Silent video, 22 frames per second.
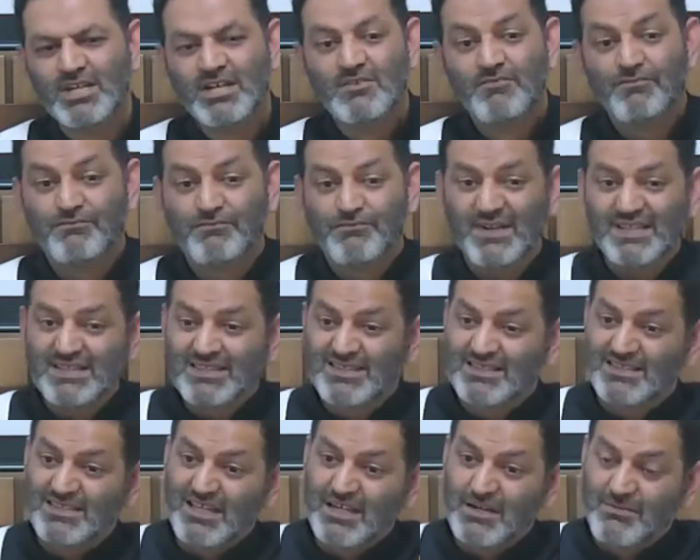
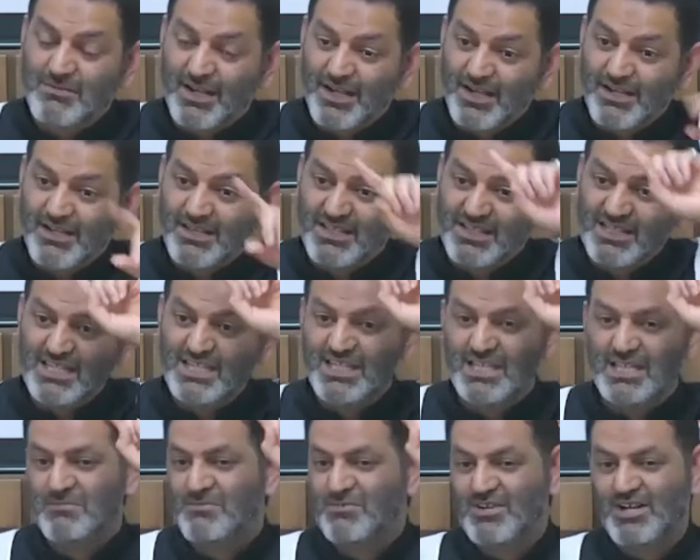
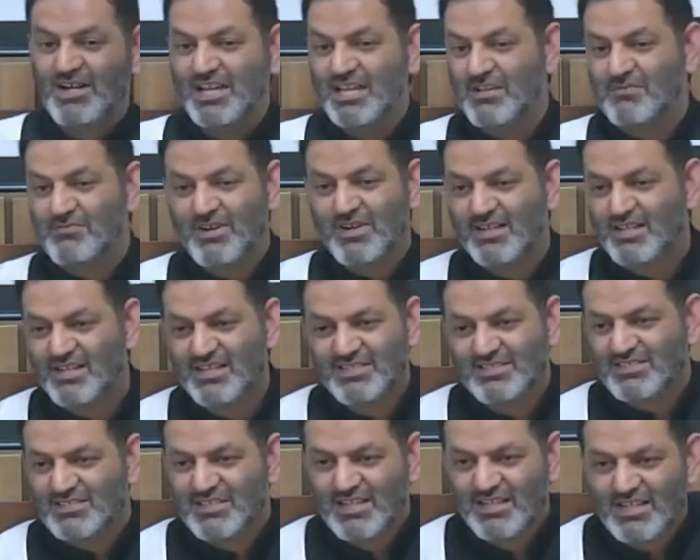Fattabi'ni Ibrahim
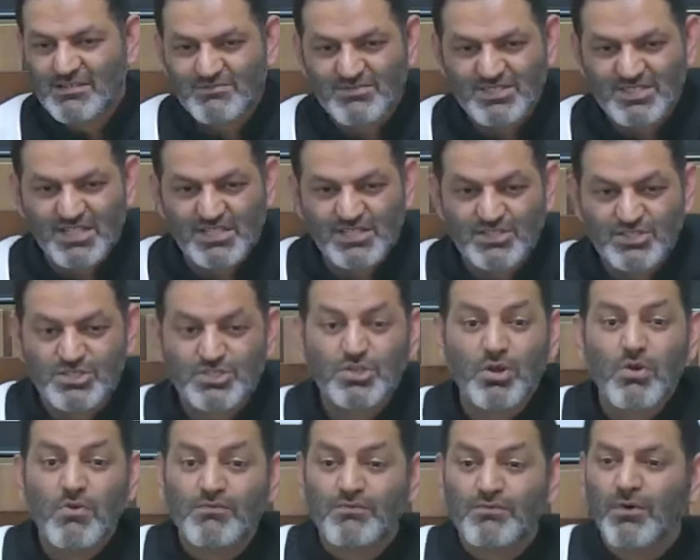alayhi salam said,
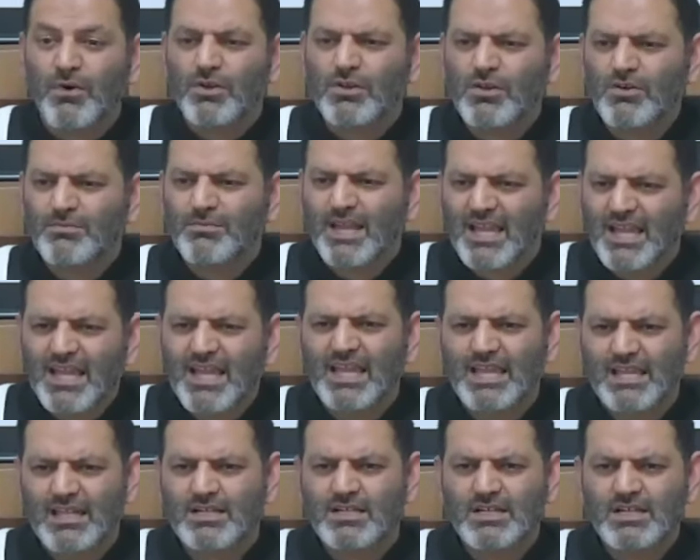so follow
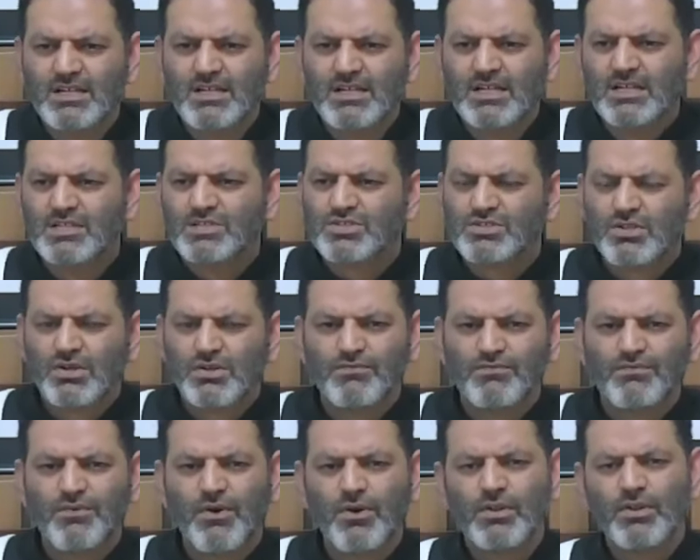me. So
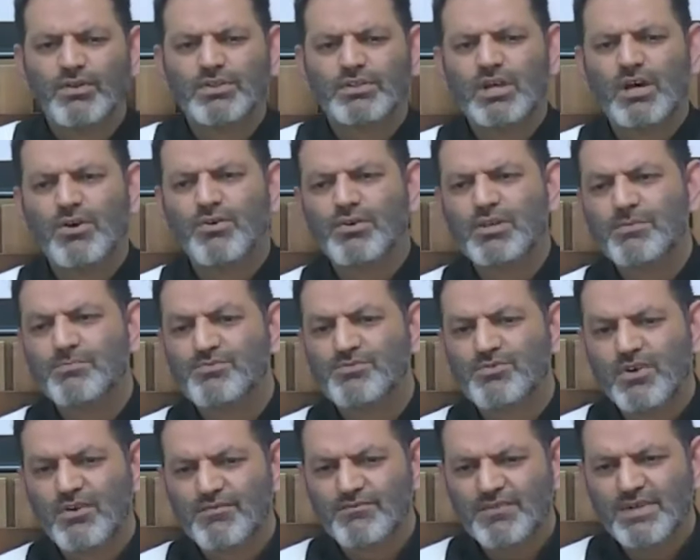follow the Holy
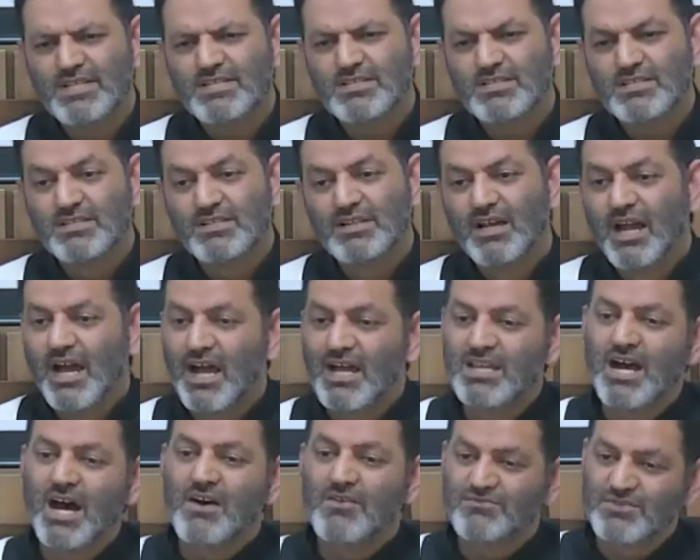Prophet,
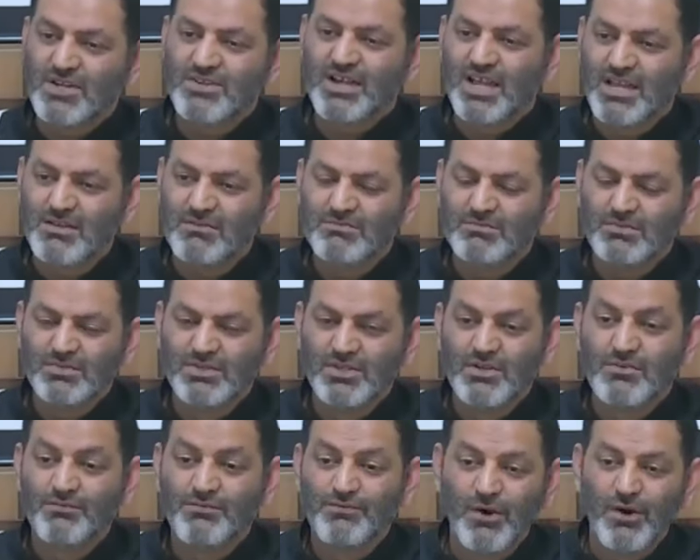and after him,
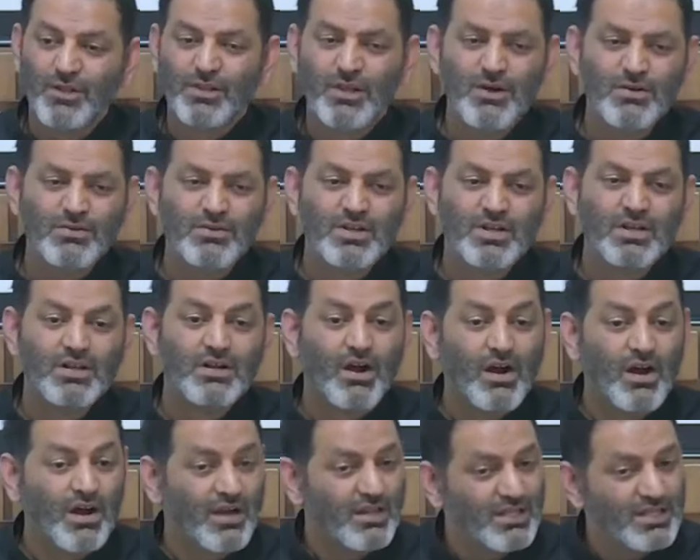follow
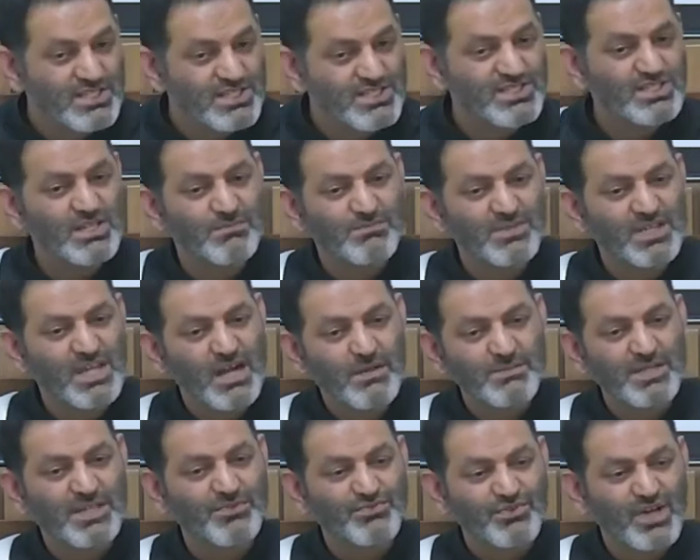Ali ibn
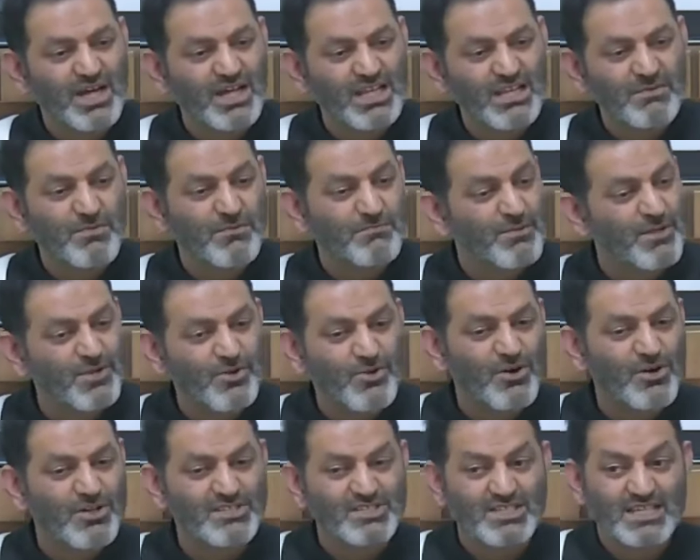Abi Talib,
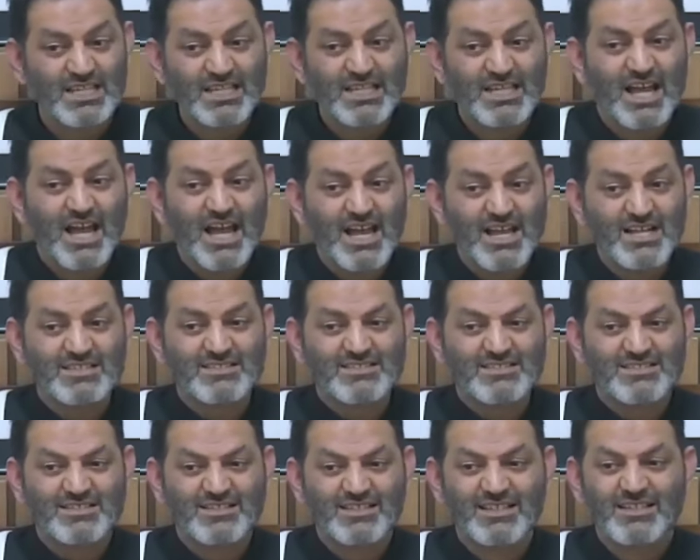because he
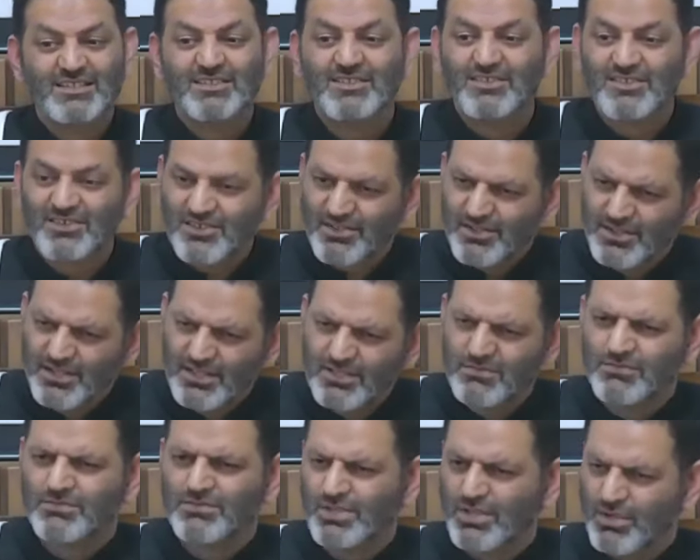has
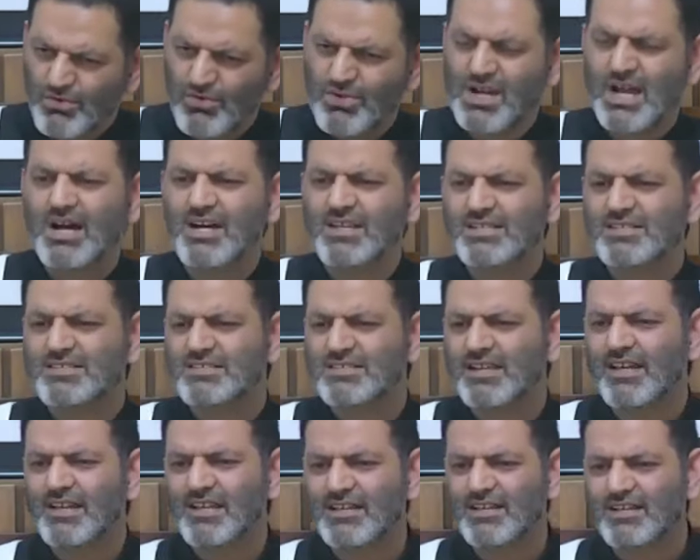ilm. The Quran is
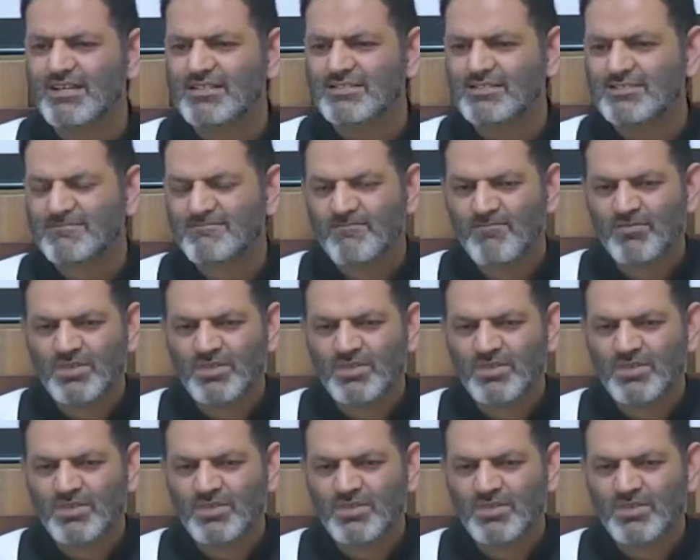telling us.